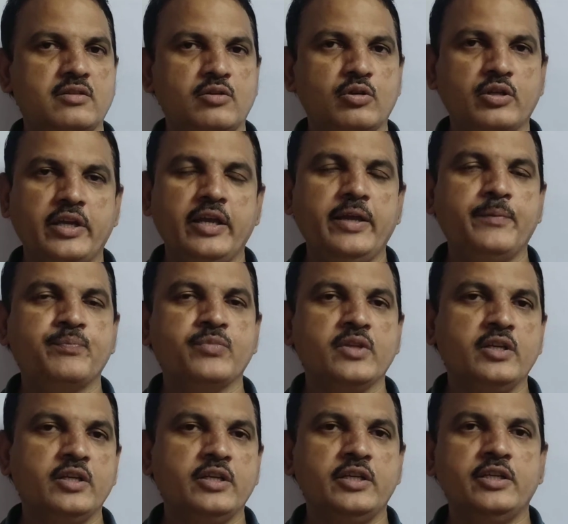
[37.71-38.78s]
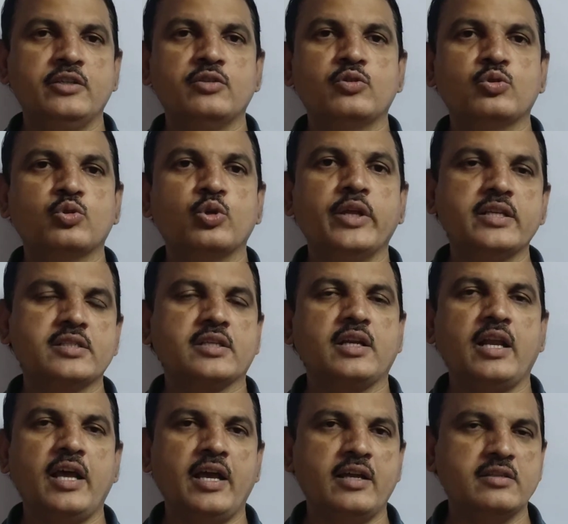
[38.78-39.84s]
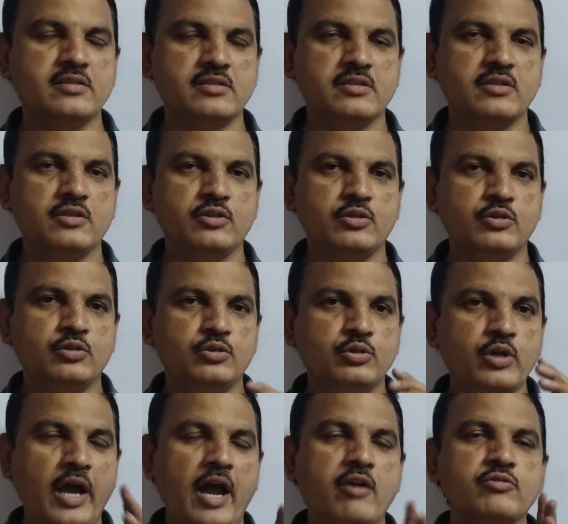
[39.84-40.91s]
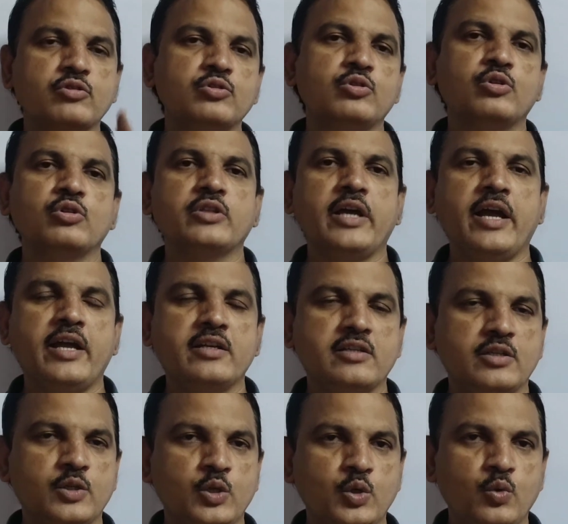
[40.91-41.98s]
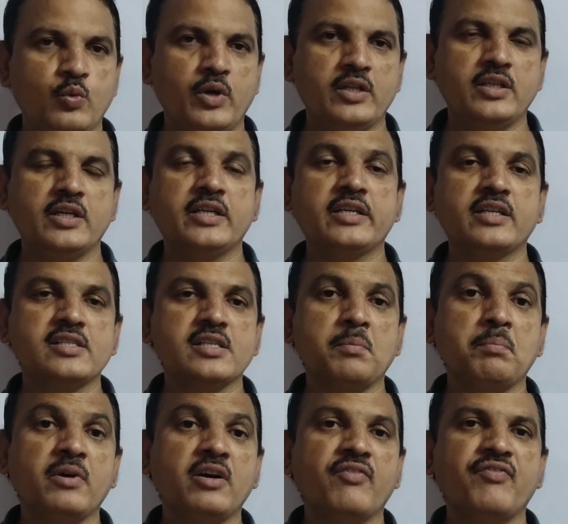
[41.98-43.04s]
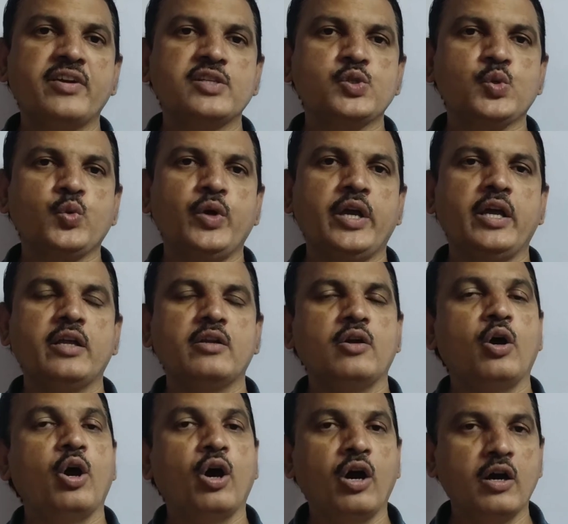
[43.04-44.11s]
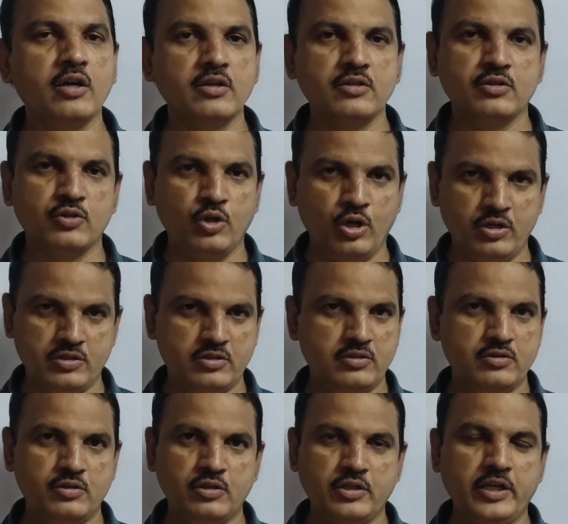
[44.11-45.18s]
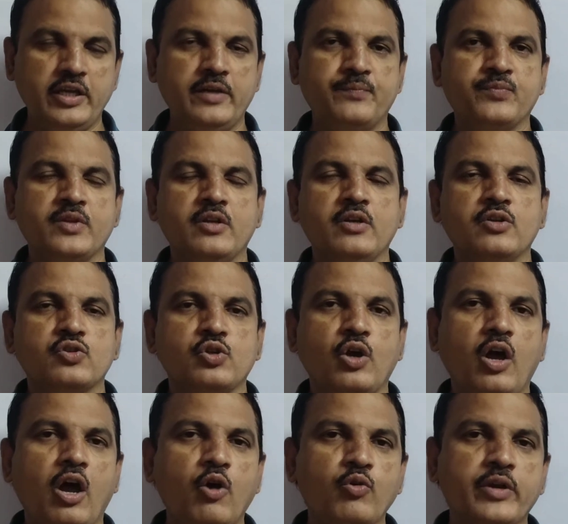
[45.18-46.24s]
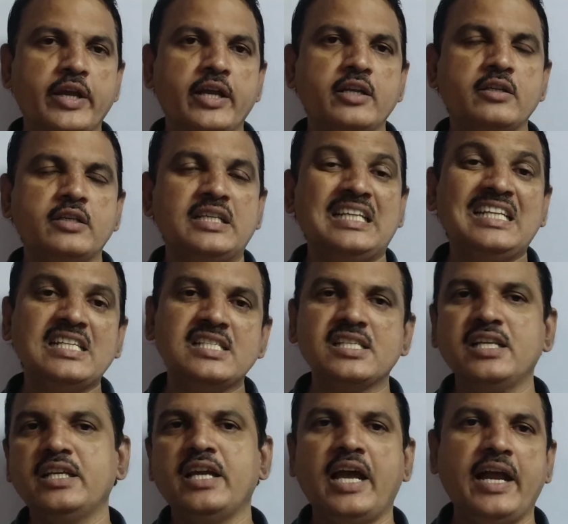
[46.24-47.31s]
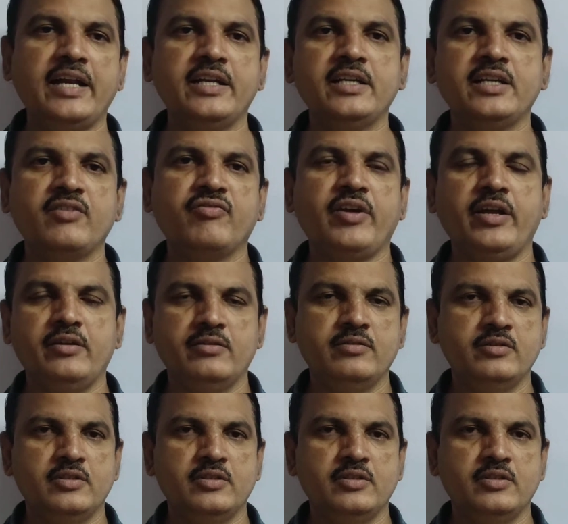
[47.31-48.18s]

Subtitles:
Okay, in today's class you have to know that whether it is a perfect square or not. Okay, so how can easily identify?